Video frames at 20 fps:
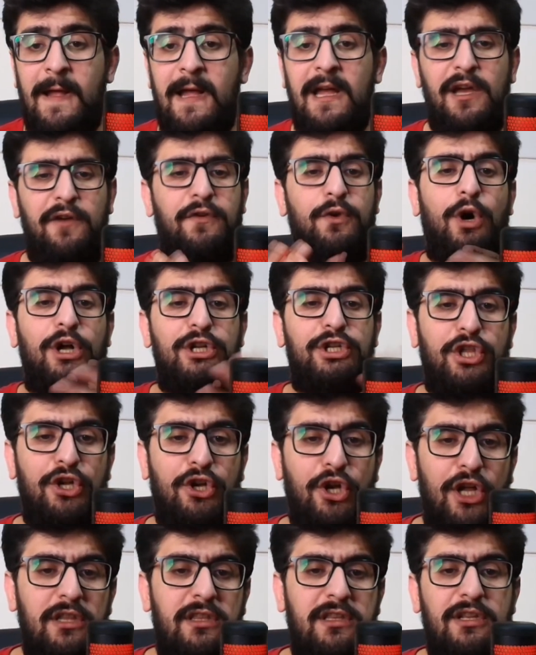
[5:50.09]
If you watch the
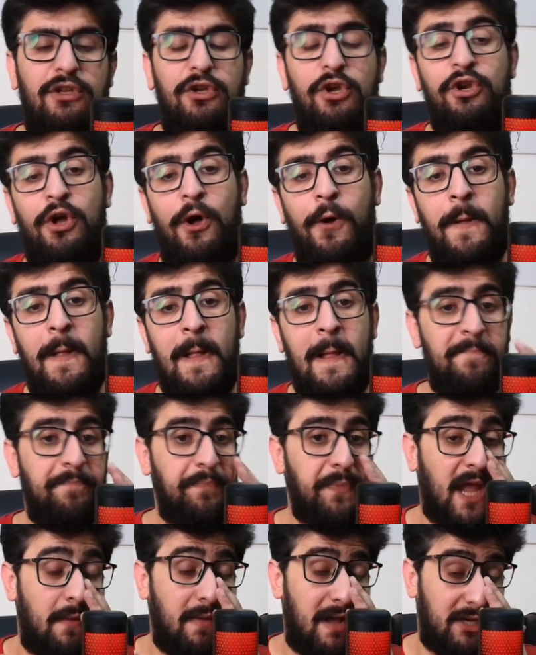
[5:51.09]
content, you know
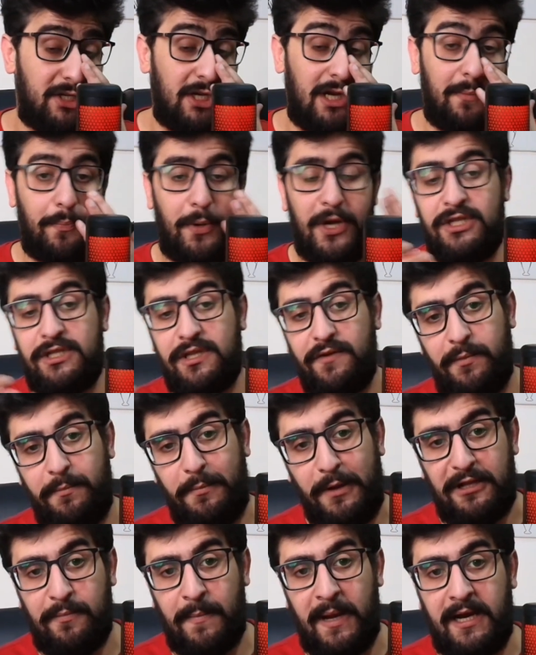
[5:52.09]
I'm actually positive
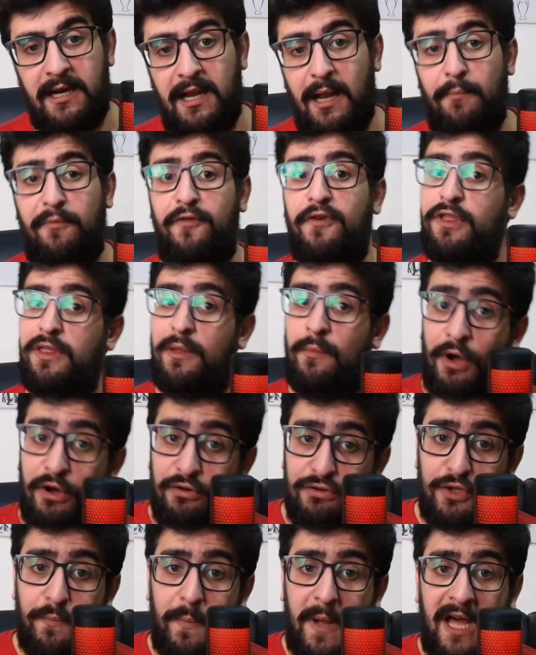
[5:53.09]
about my club for the
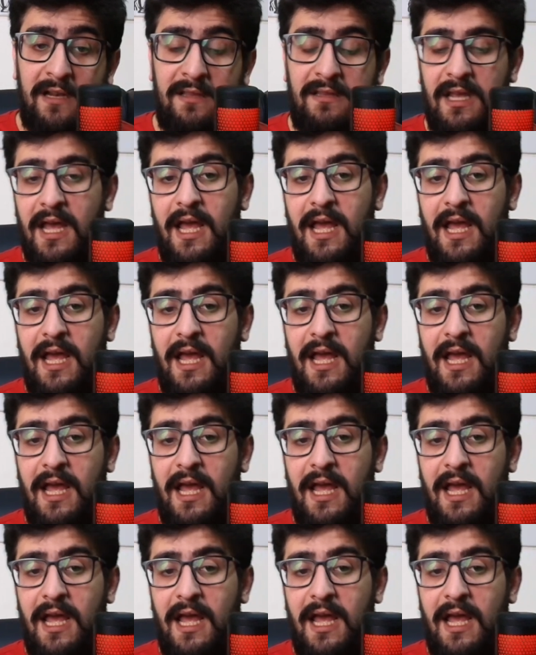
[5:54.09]
most part,